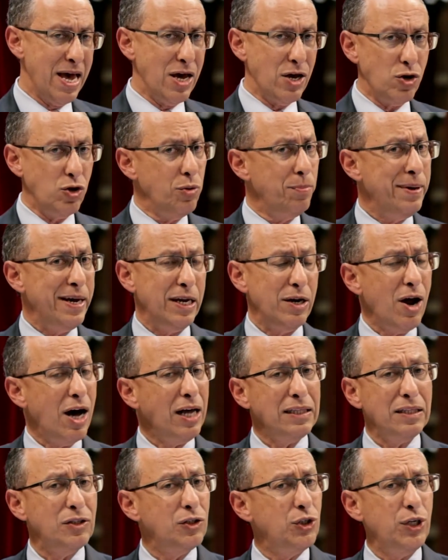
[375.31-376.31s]
You may
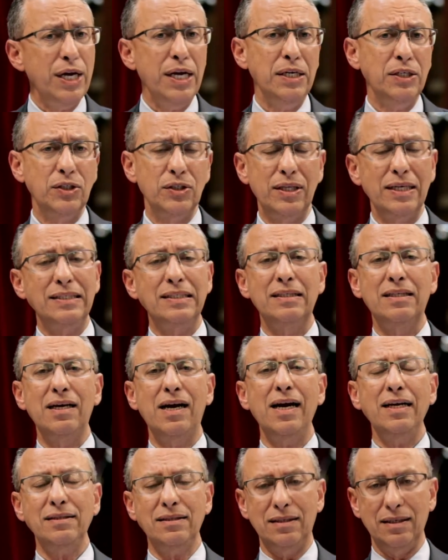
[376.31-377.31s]
not change the
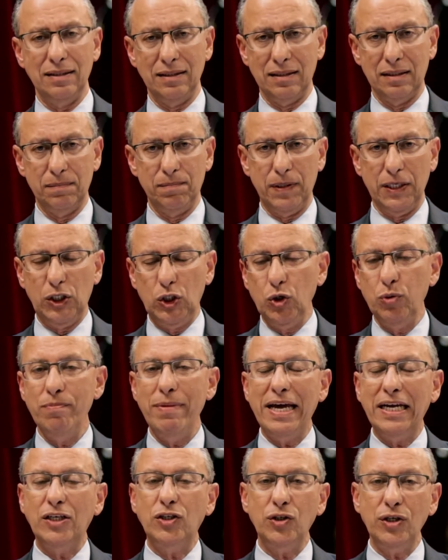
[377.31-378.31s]
stresses, but you
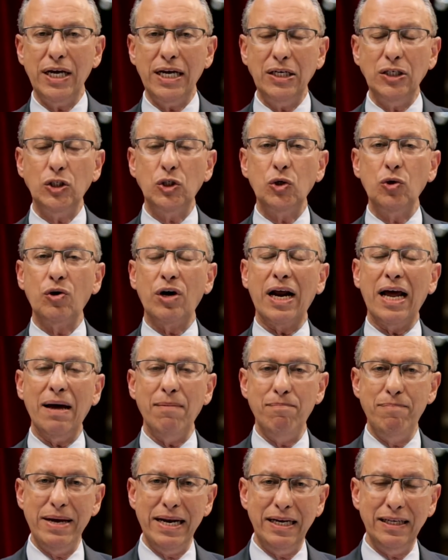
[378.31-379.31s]
may change your
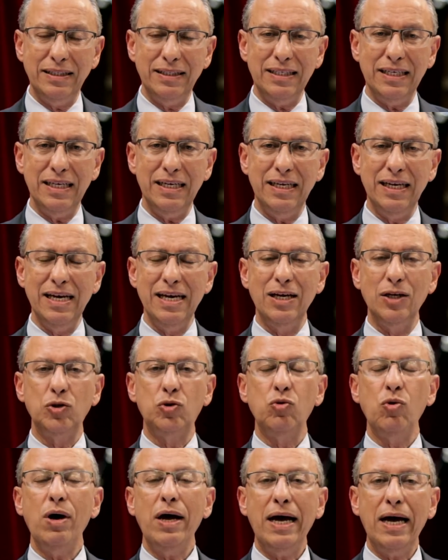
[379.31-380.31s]
ability
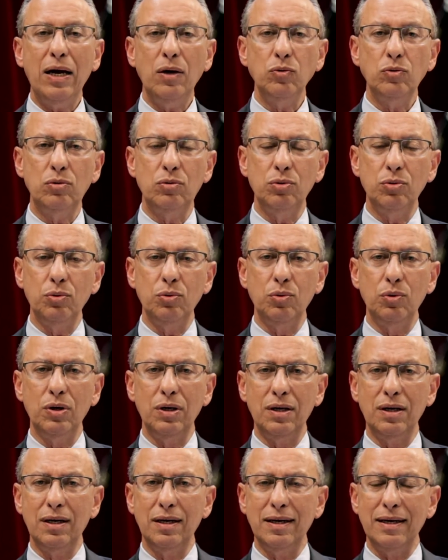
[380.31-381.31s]
to how to
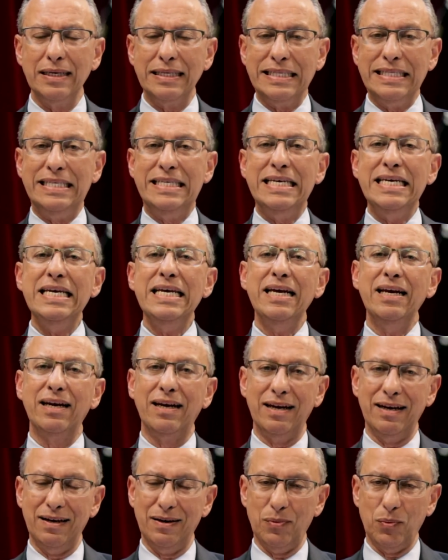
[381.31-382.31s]
deal
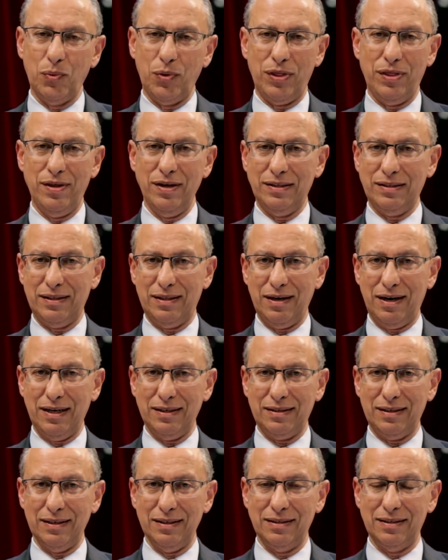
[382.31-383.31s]
with the
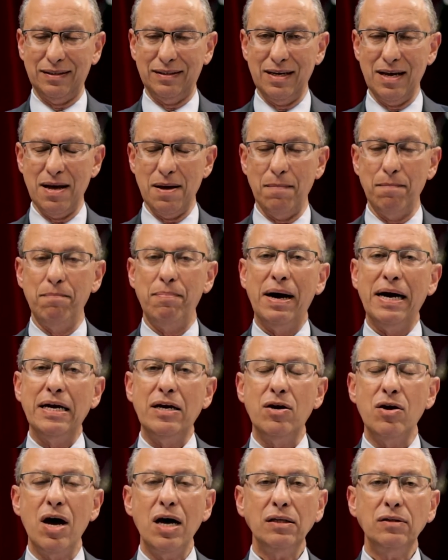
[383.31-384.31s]
stresses by
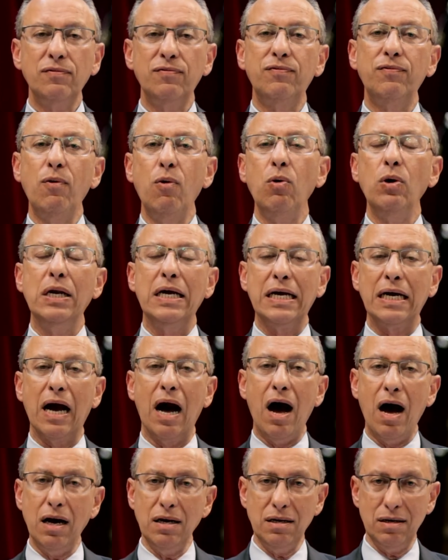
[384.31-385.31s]
not falling
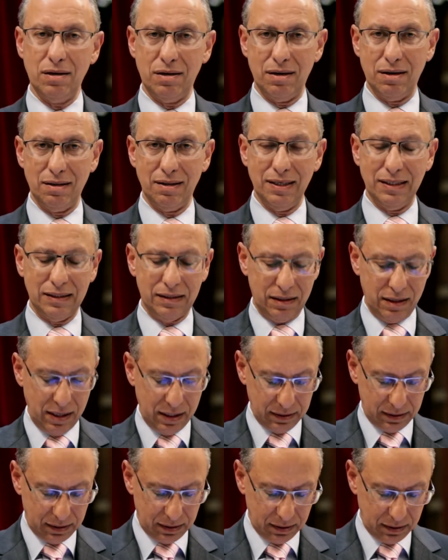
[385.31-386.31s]
under the
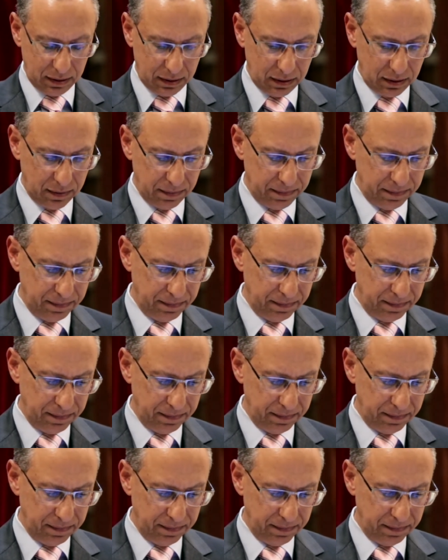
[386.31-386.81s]
stresses.